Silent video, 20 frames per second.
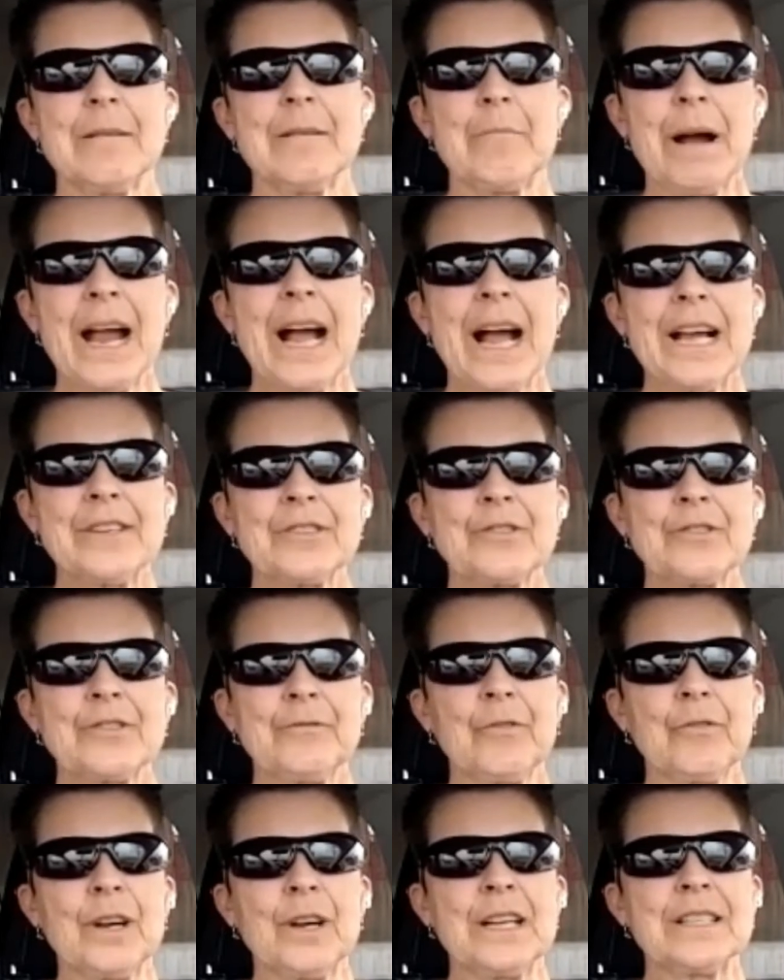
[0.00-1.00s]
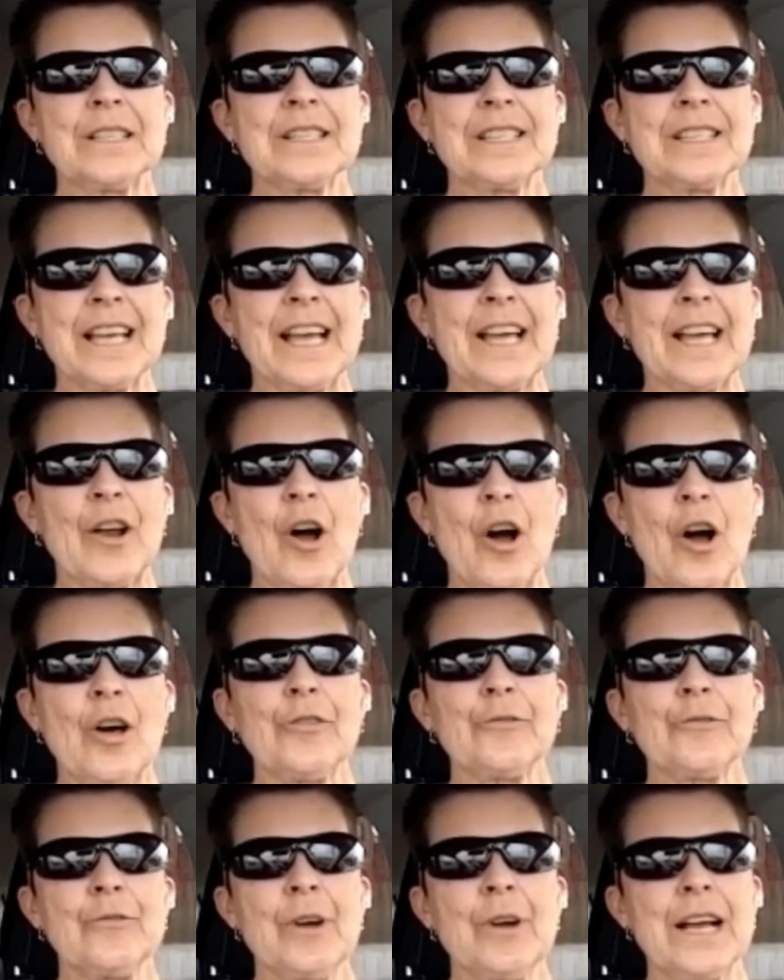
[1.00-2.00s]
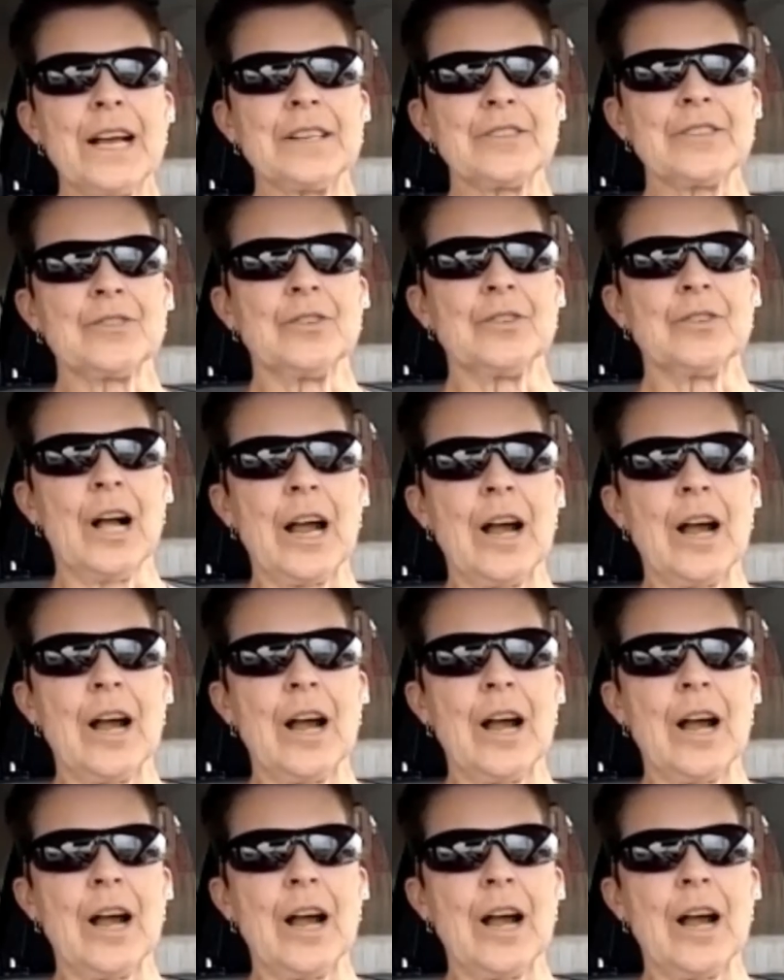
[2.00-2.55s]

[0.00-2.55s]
my high school friends said all through high school,